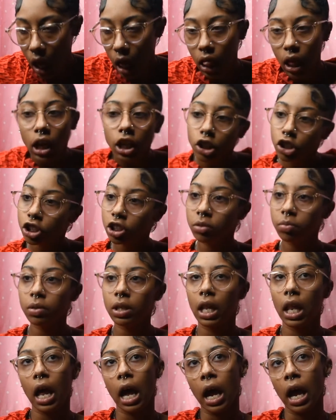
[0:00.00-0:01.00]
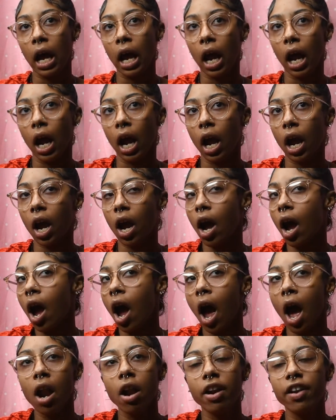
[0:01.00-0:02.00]
Like, you just be like,
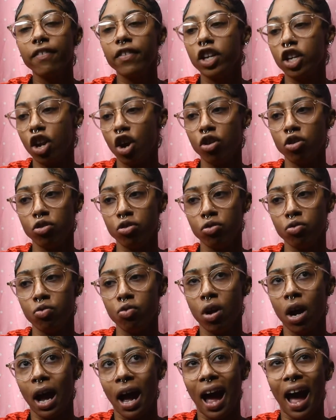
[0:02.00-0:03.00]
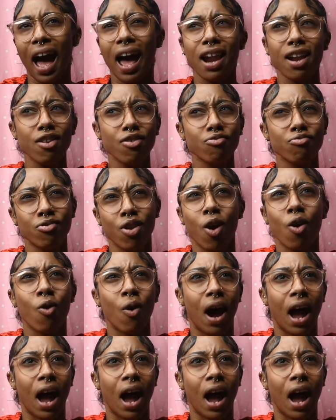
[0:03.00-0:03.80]
I don't even know you. How do you know